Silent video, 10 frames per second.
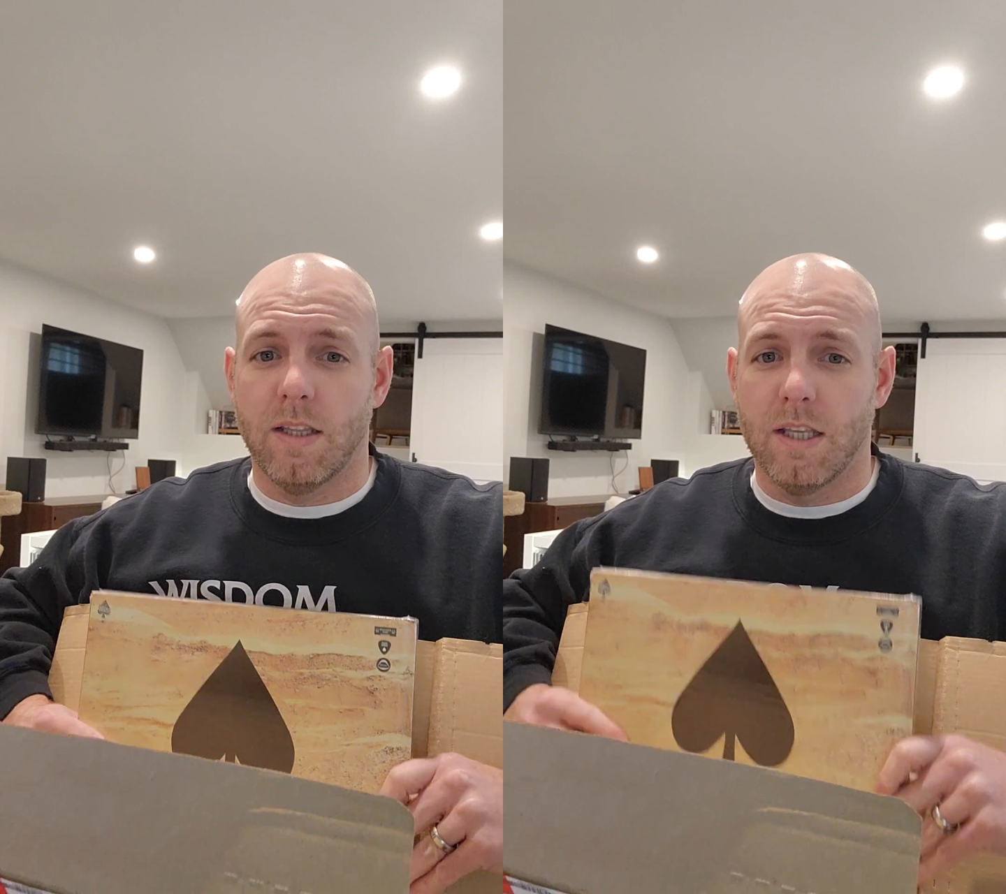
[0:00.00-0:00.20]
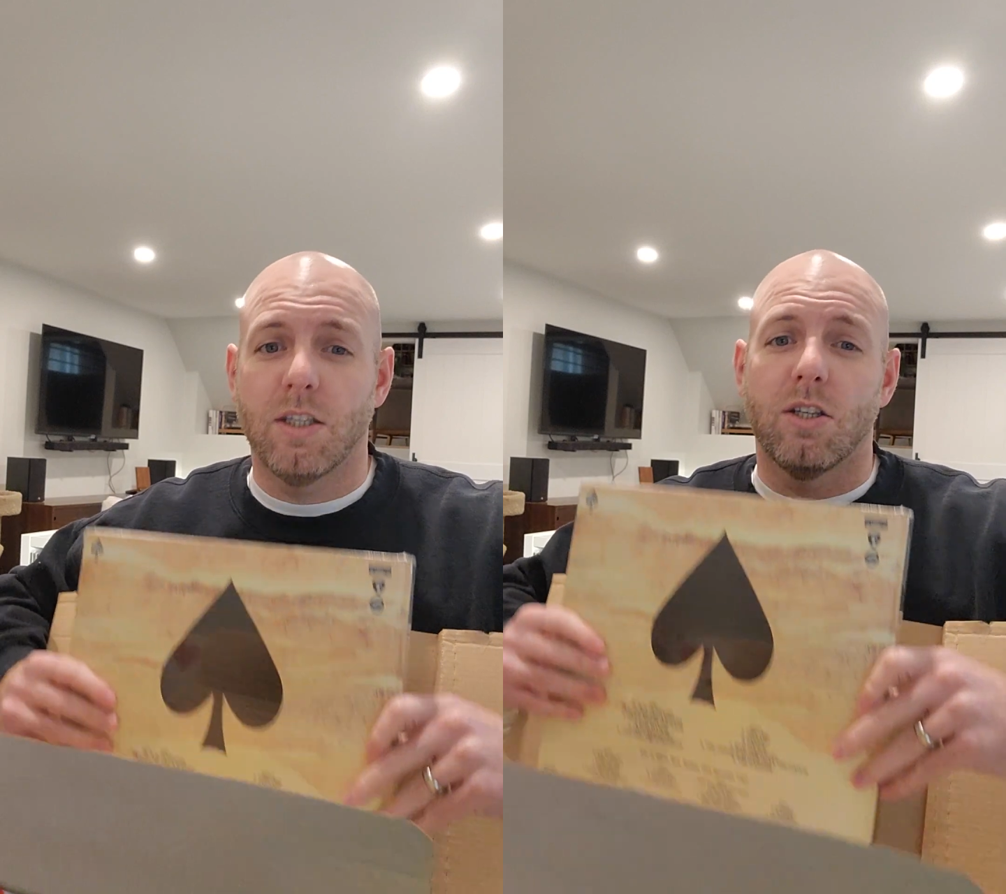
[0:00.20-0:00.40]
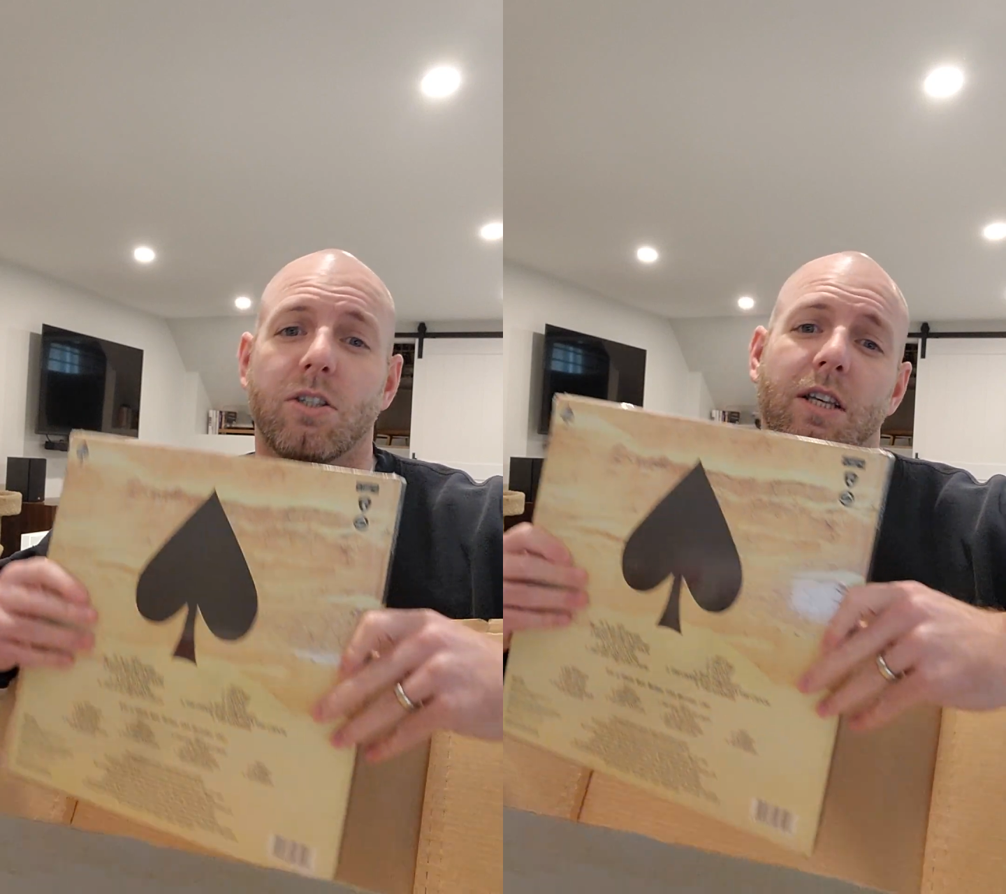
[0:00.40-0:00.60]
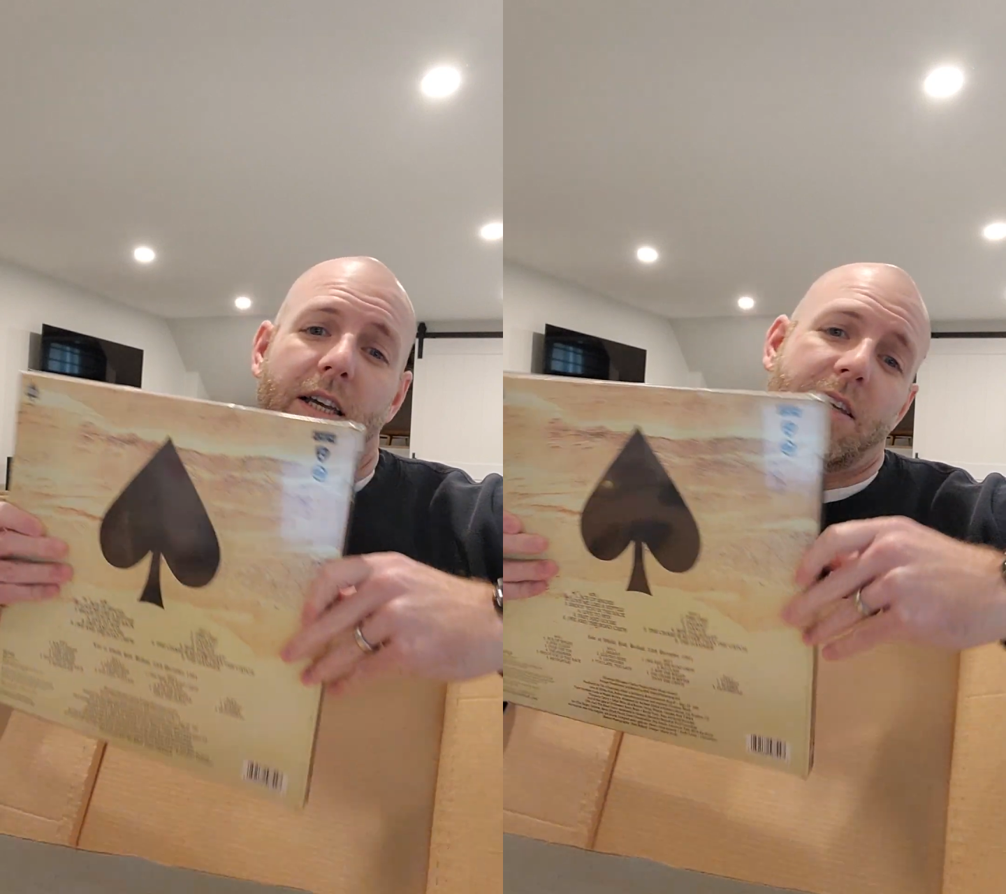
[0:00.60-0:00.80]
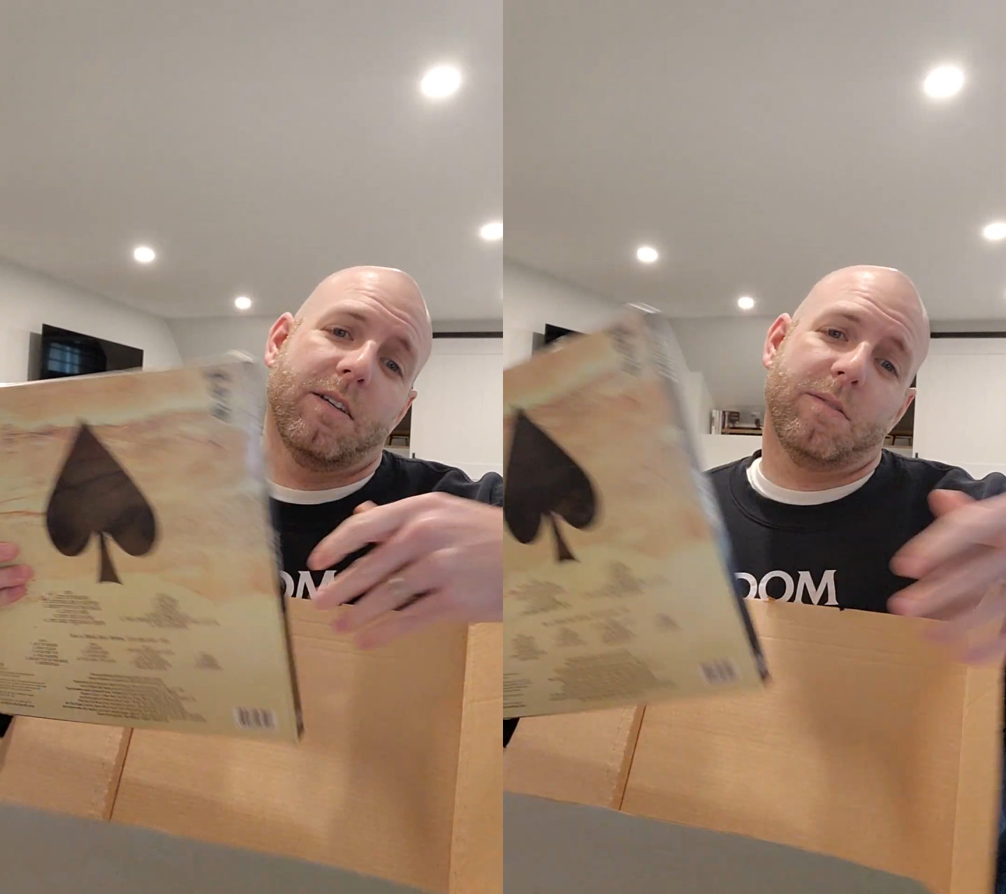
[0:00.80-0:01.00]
This is like